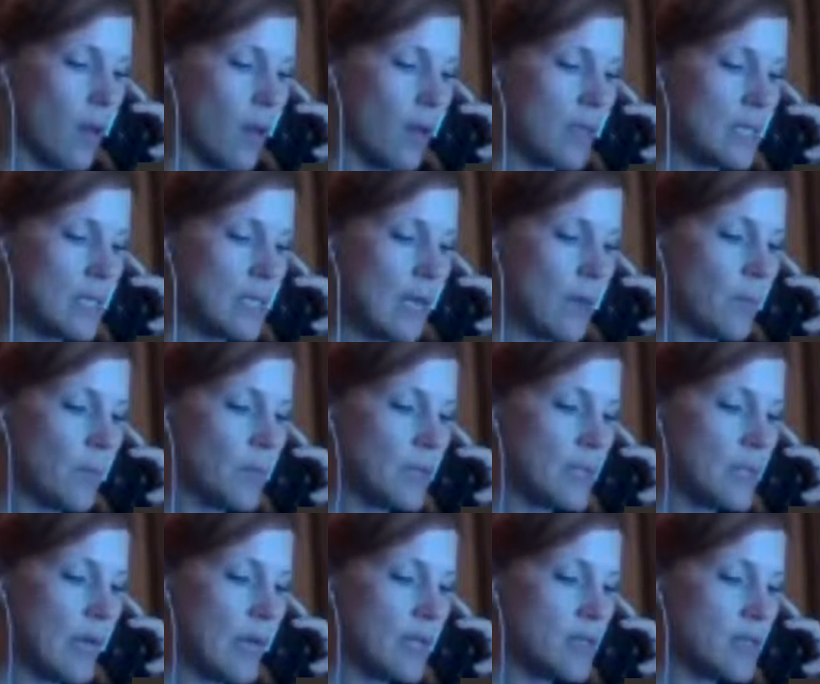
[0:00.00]
A sample
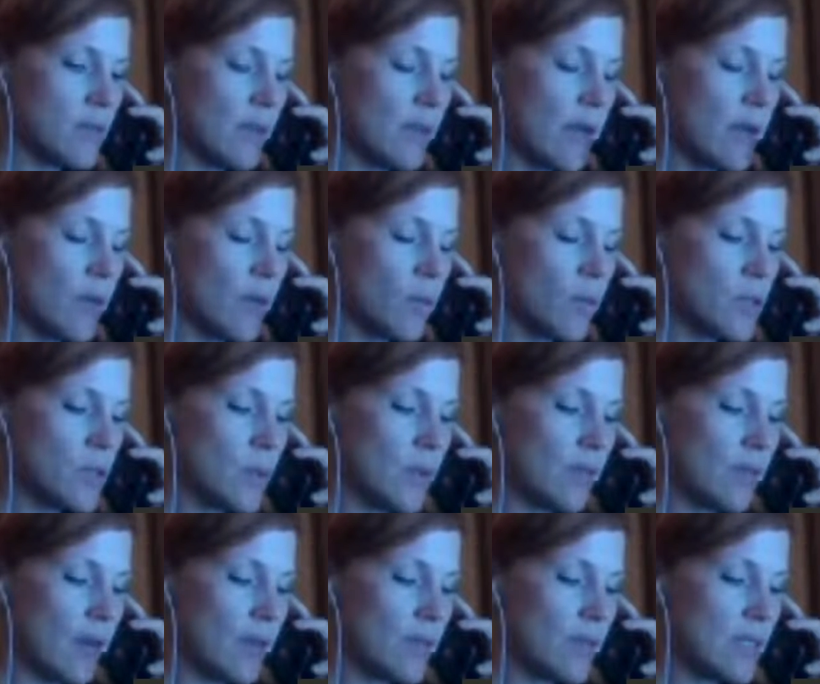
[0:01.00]
size of n equals
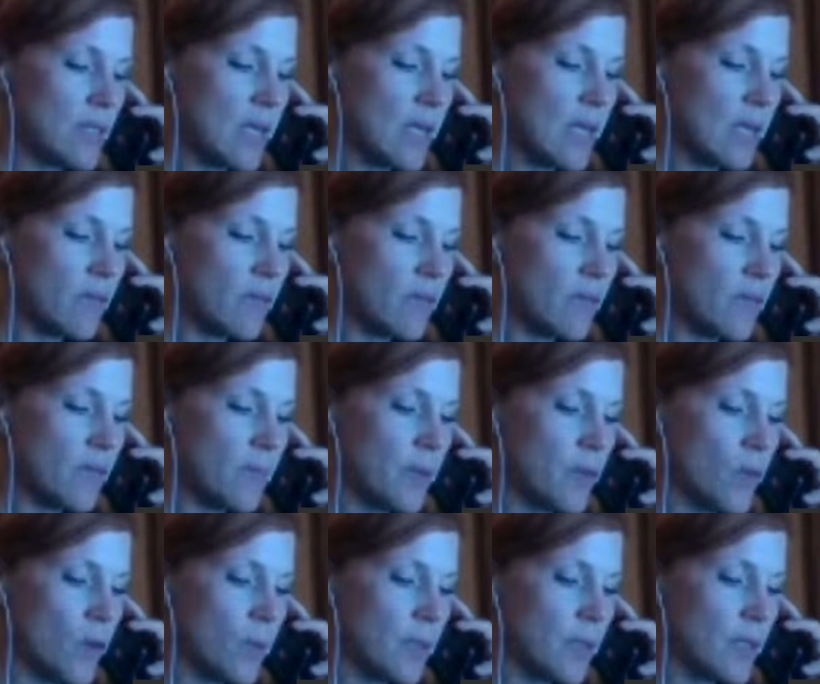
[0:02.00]
25 is taken from the
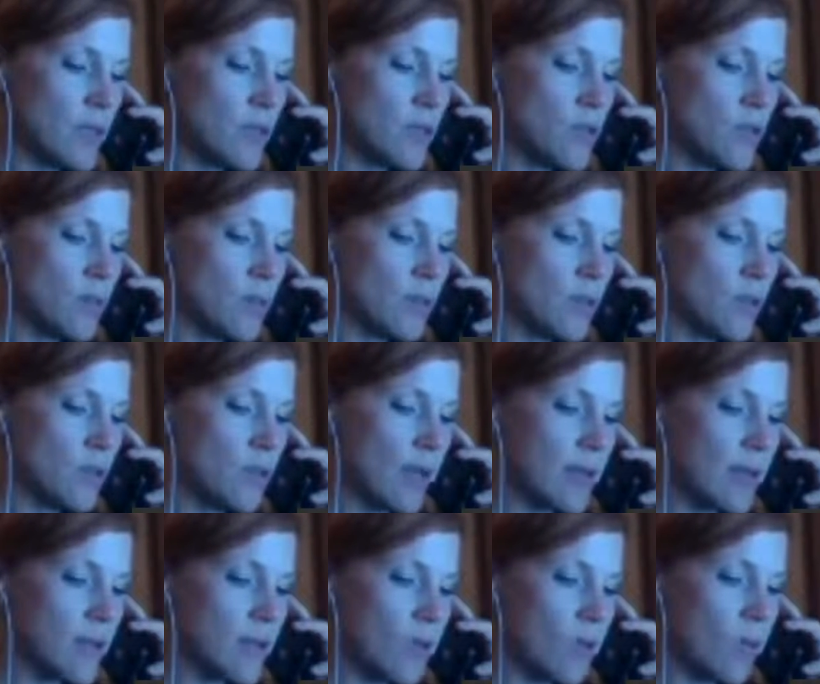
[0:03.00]
normally distributed
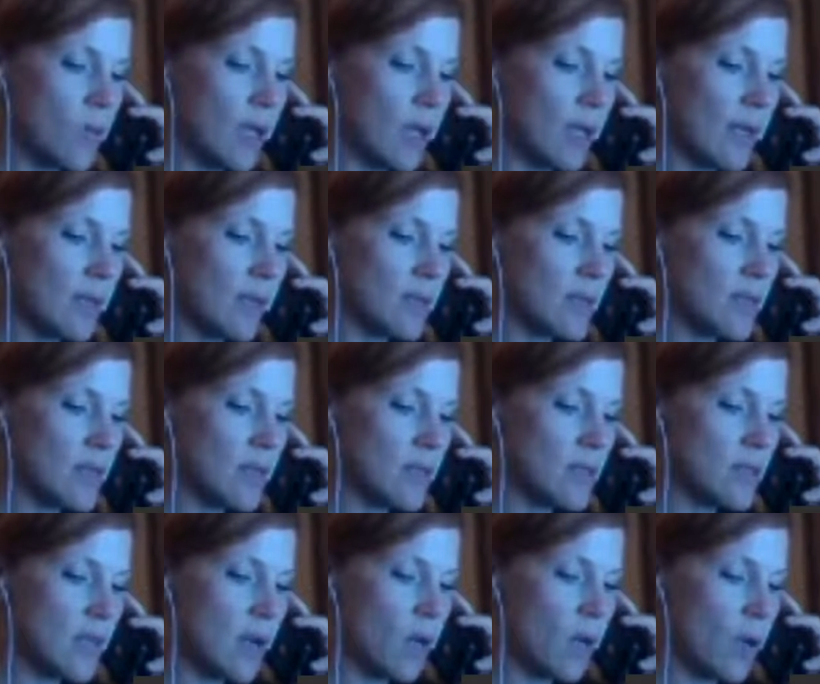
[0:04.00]
2011
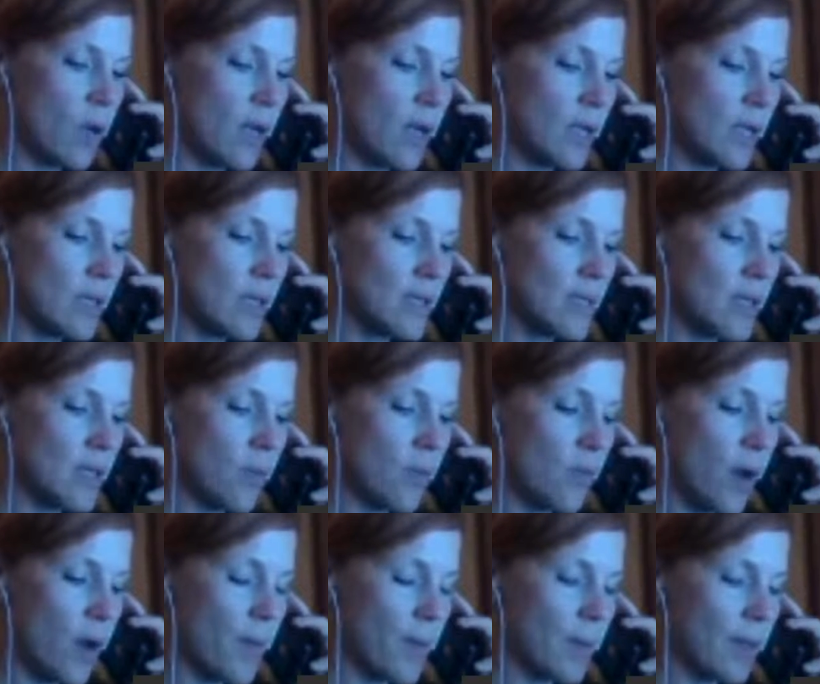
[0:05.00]
sales data. What is the
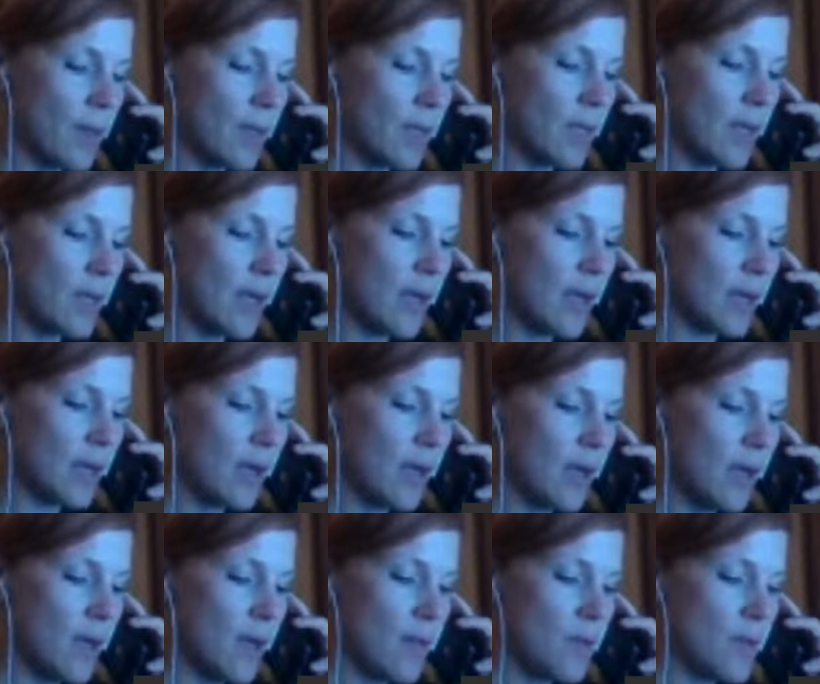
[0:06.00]
probability that
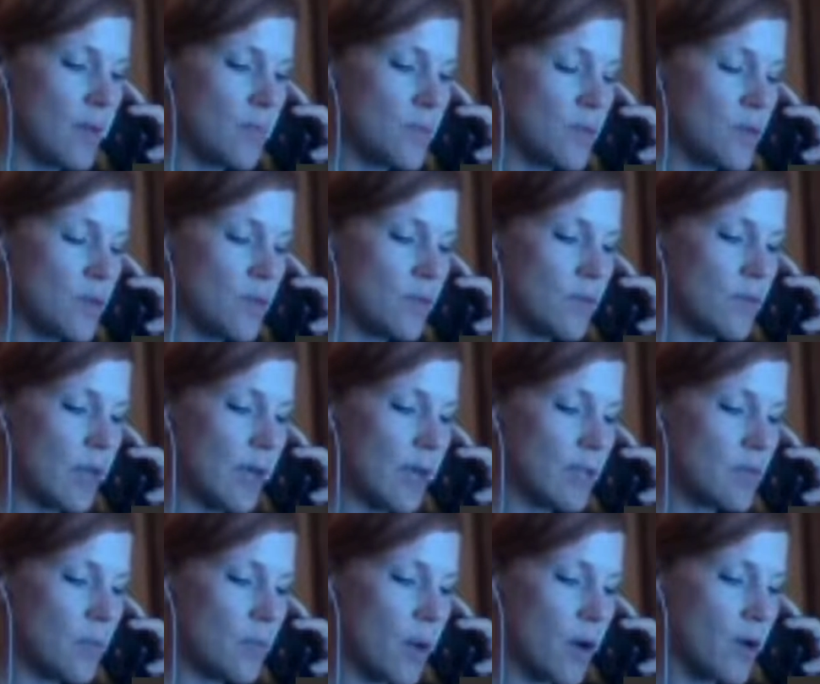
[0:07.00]
the observed
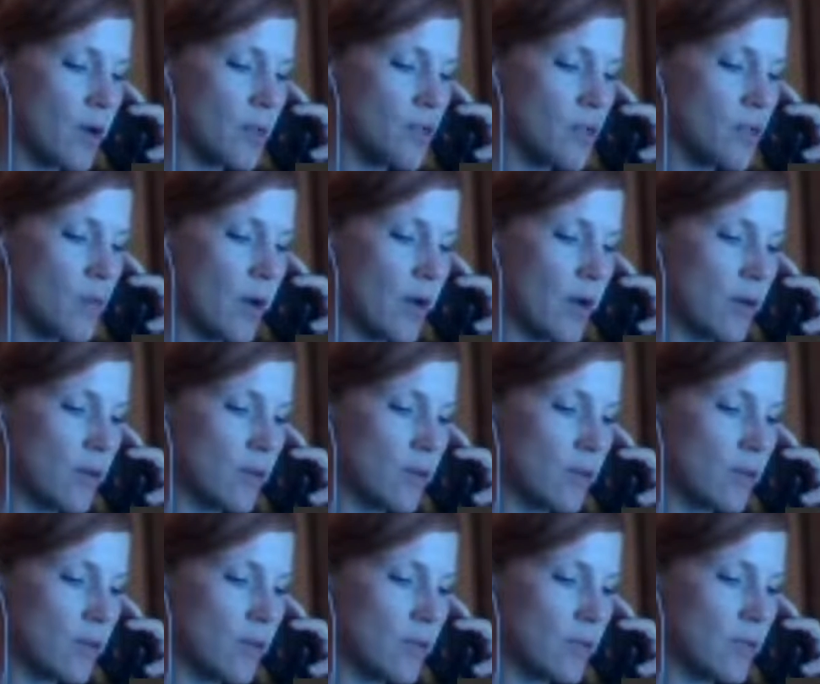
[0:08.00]
x bar is greater
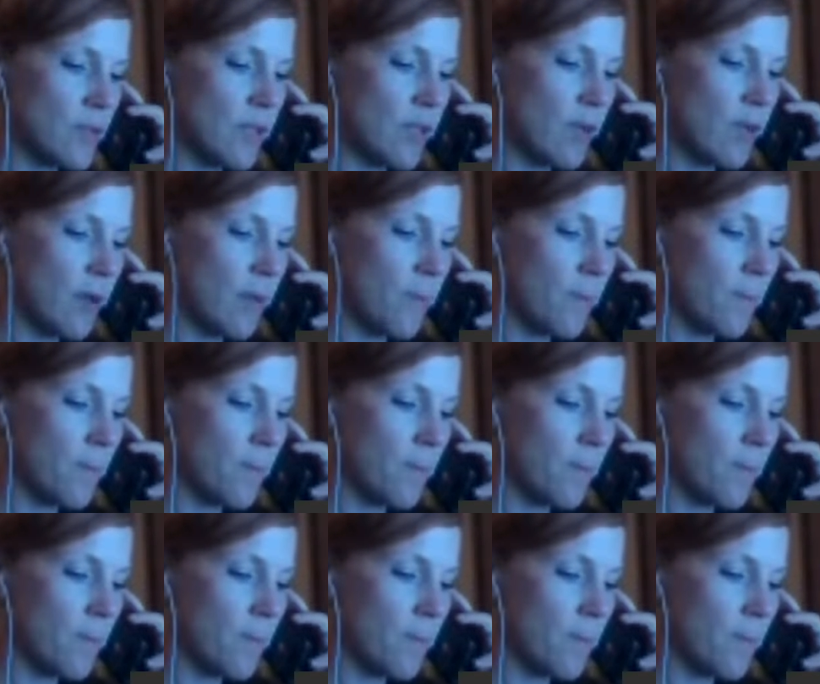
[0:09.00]
than 50?